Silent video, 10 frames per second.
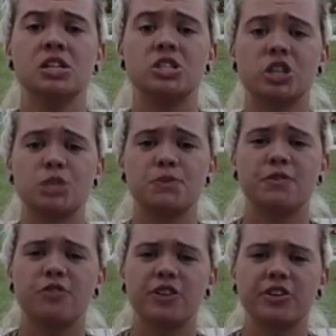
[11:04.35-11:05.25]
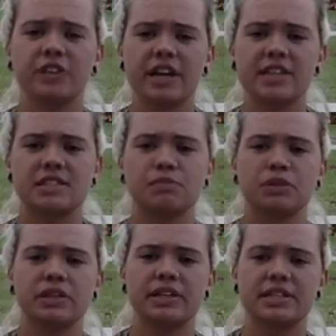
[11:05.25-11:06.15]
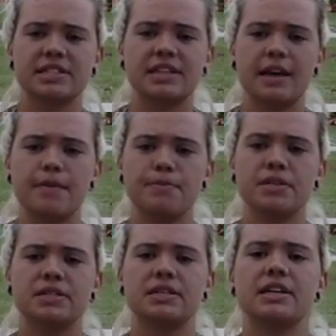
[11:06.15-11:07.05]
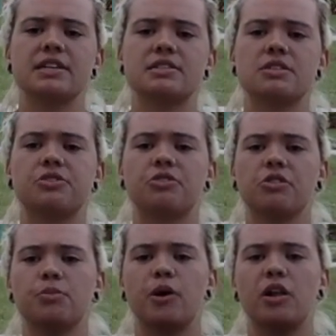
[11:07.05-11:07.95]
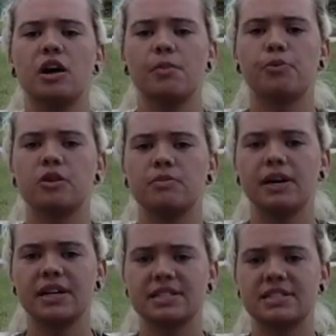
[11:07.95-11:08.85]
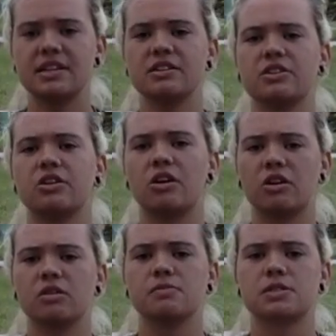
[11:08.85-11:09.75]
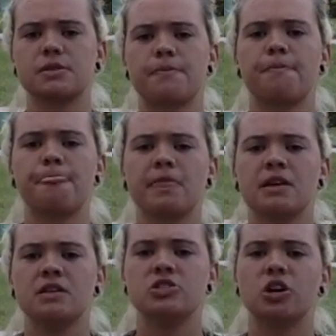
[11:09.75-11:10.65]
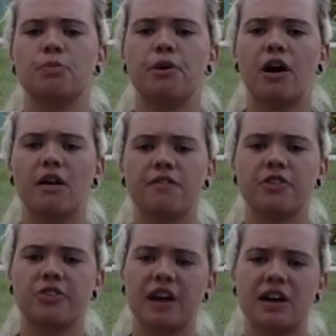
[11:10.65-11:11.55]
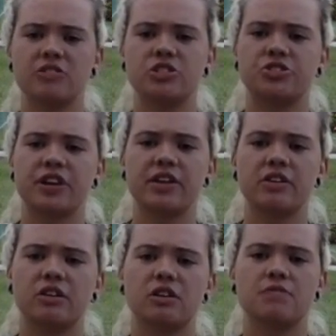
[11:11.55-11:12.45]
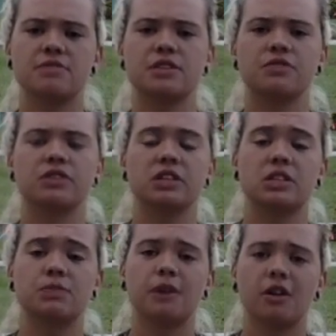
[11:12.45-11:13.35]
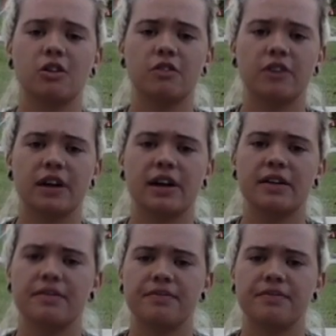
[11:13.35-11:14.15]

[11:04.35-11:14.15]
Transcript: Just before your legs completely extend, begin to throw the ball upward by extending your arms. Jump off the ground, straighten arms, and release ball overhead.